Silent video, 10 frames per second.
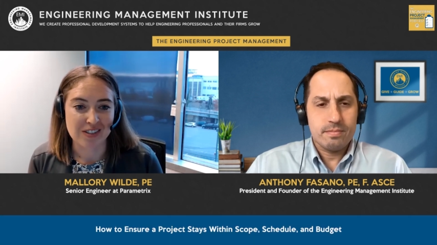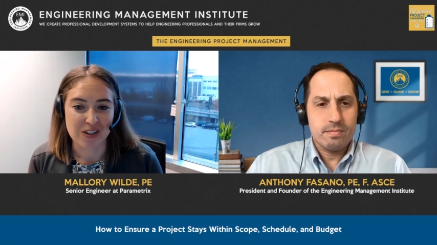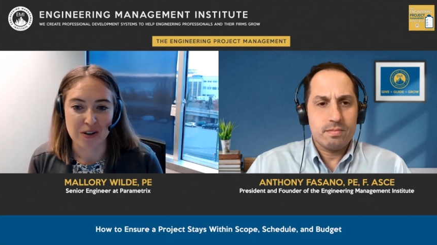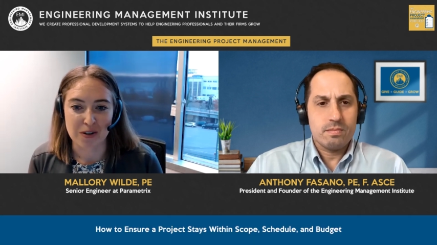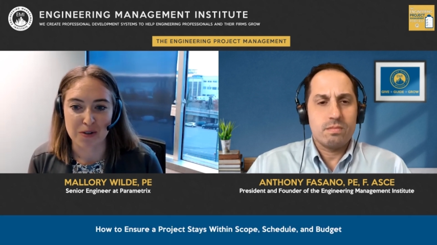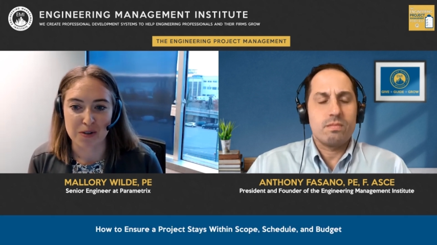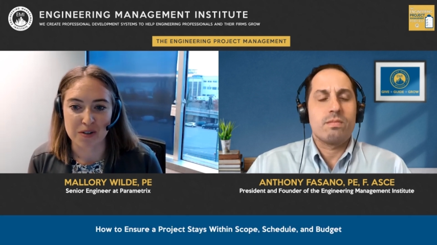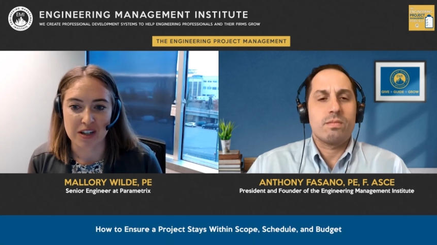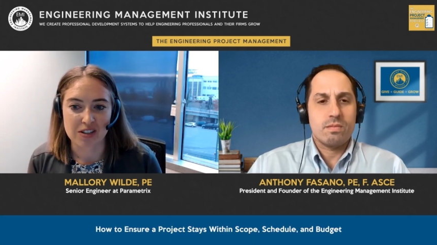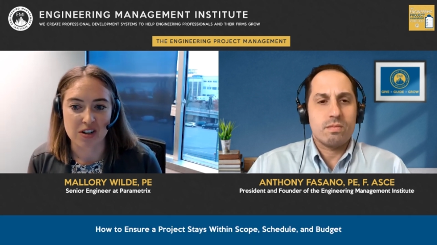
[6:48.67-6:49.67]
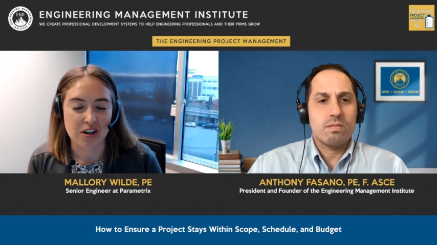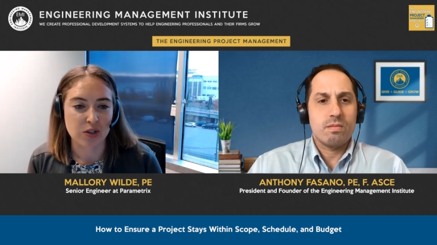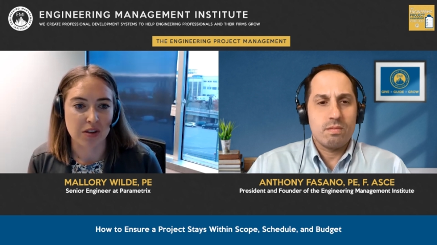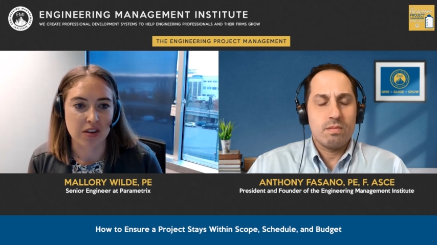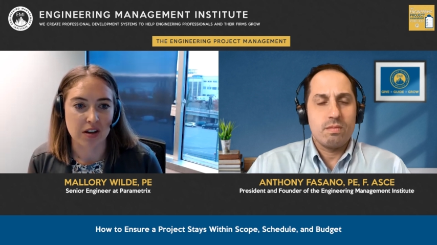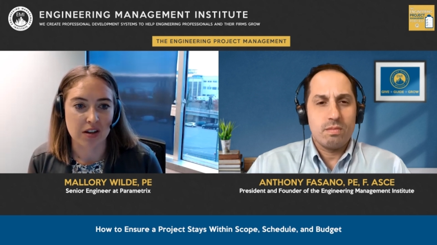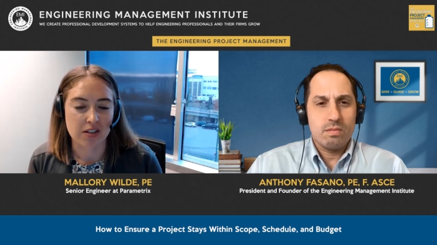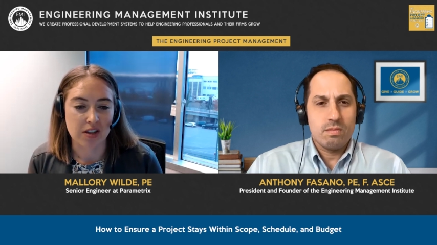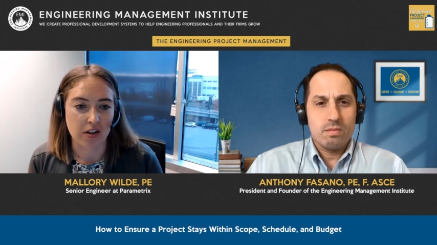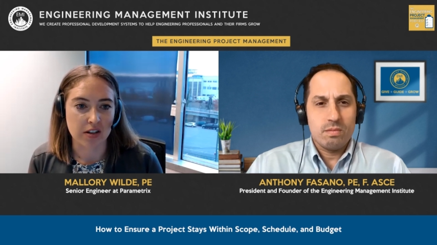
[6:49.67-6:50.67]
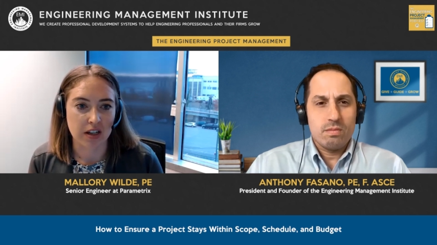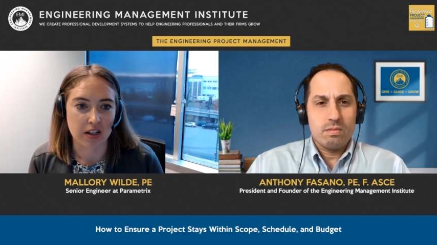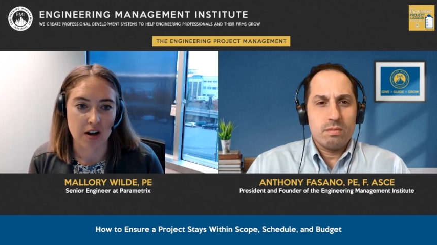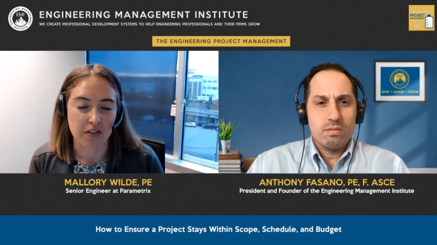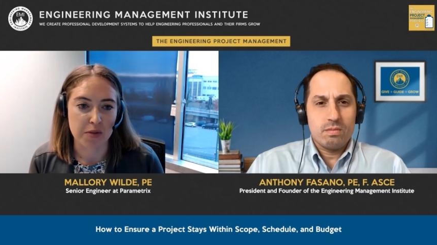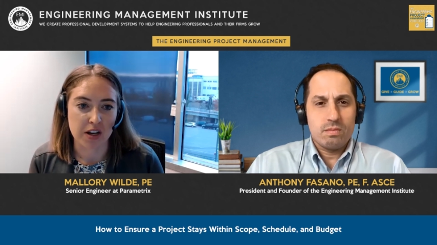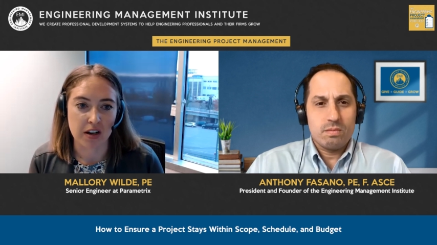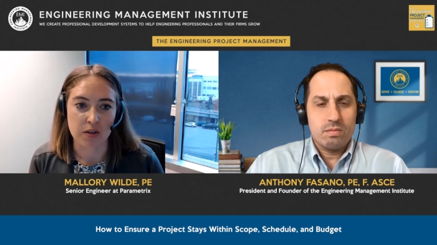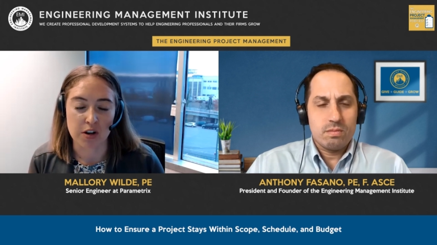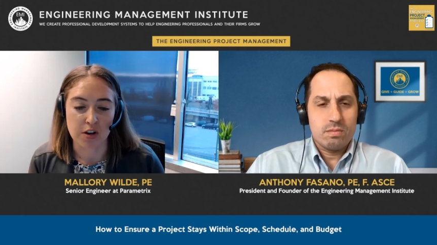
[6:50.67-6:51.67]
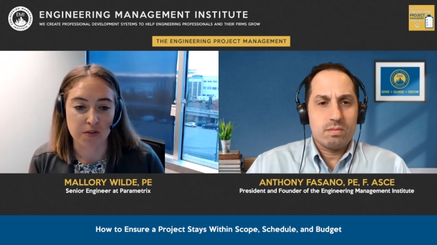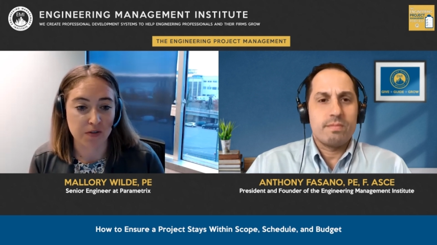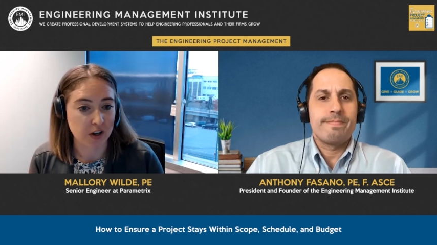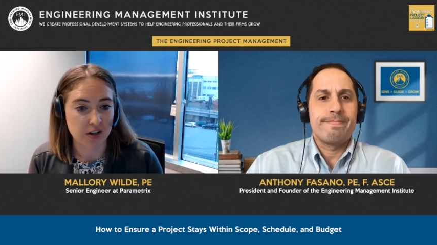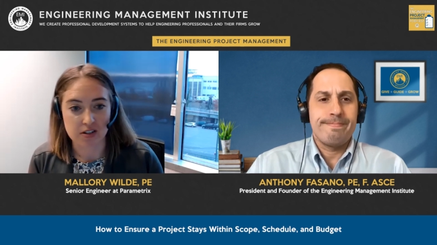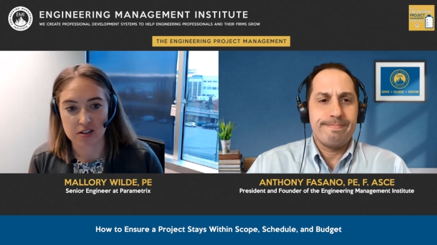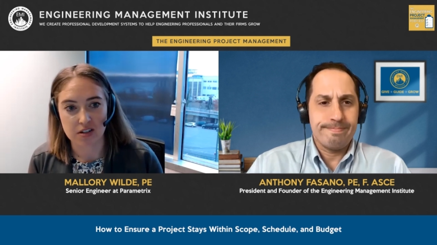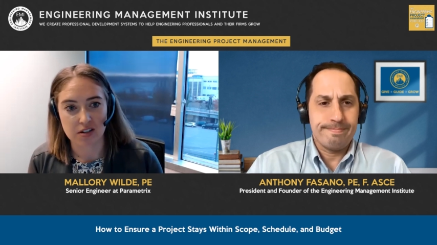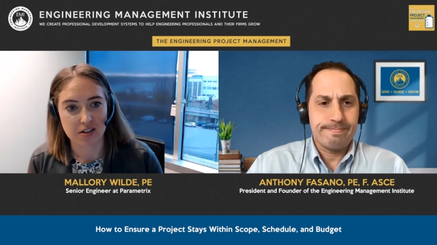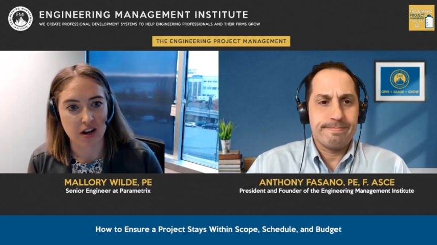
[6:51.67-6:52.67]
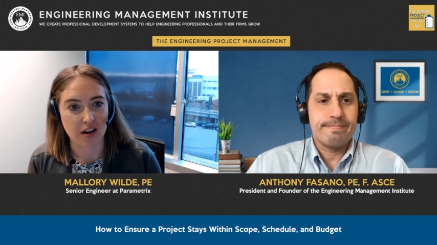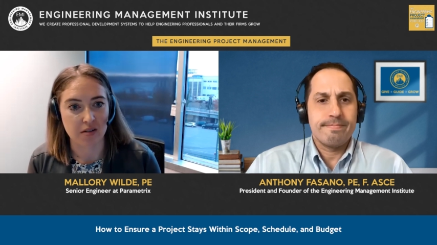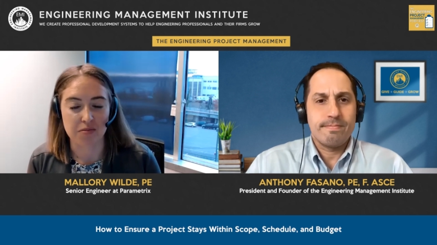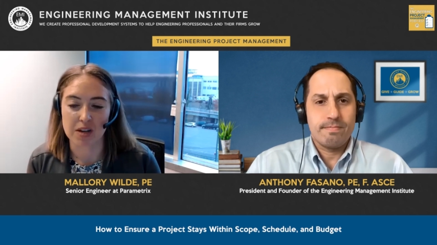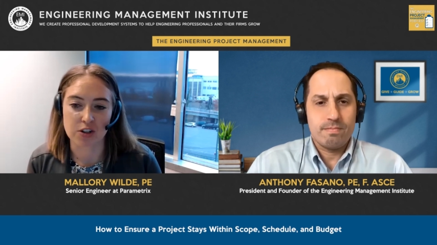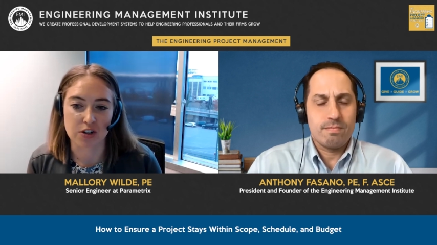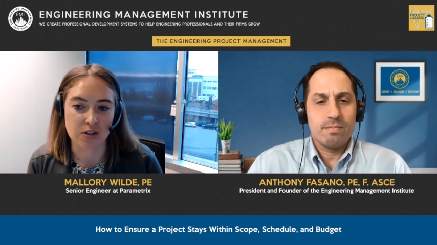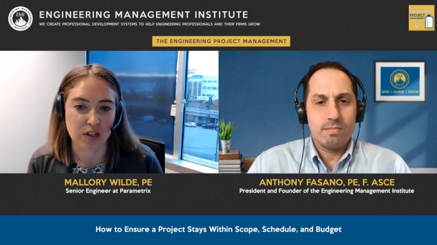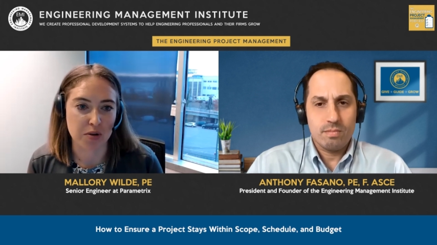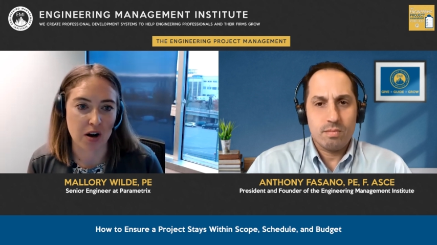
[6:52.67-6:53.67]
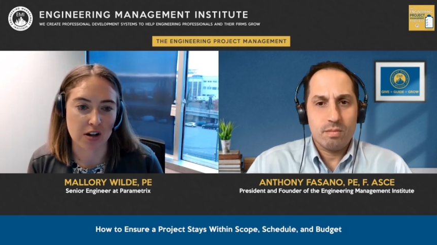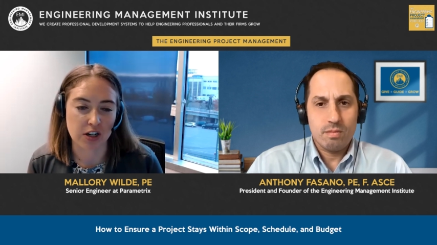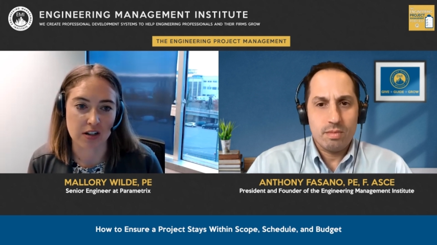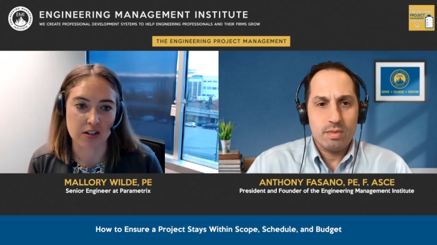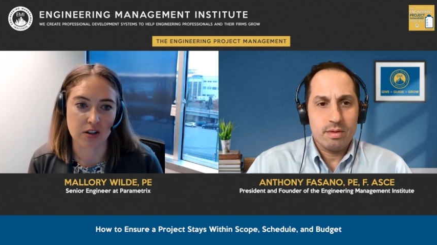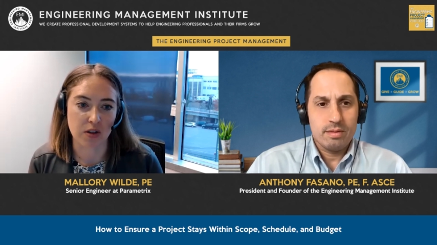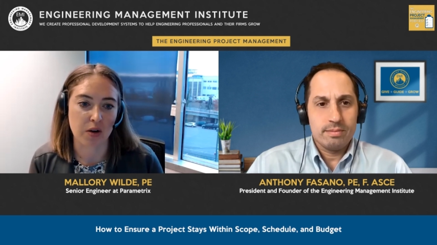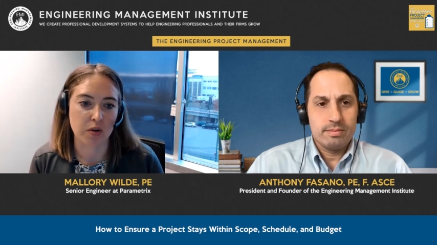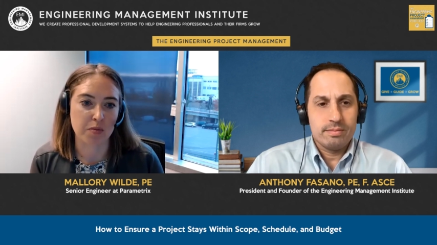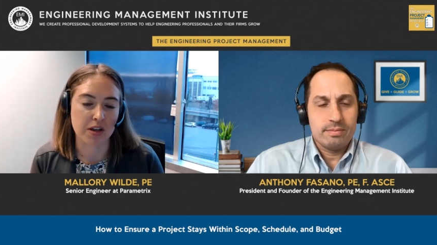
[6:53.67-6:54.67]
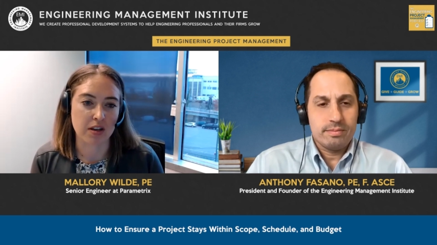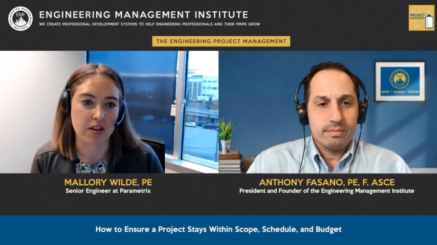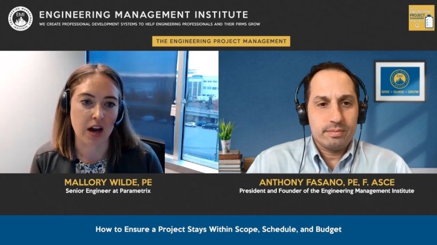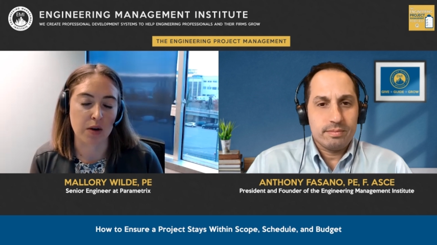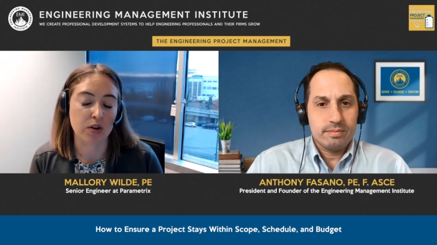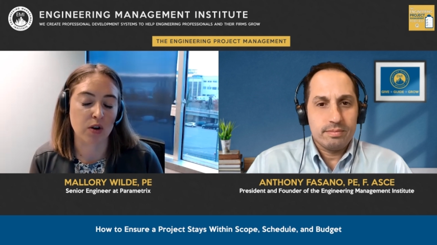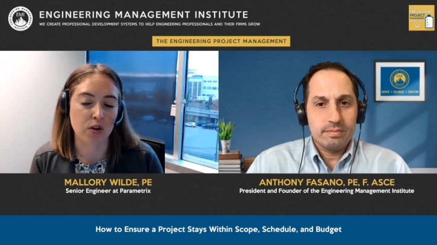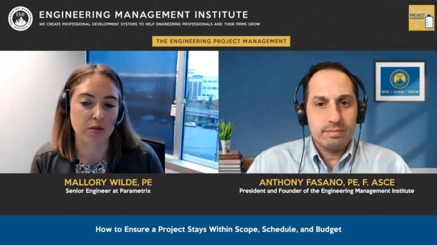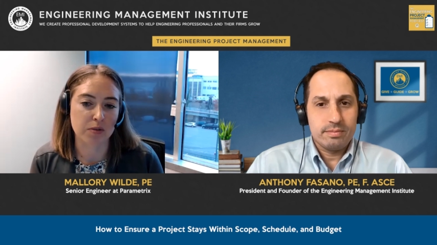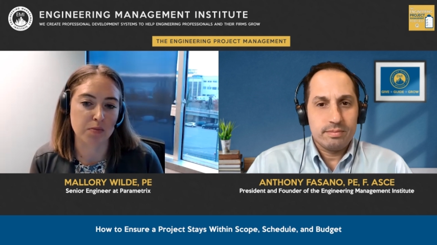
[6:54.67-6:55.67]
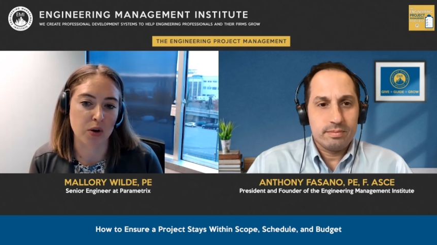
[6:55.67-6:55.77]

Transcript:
Speaker 1: So it starts with a solid kickoff meeting when you first um, introduce a project. So that would be, I would hold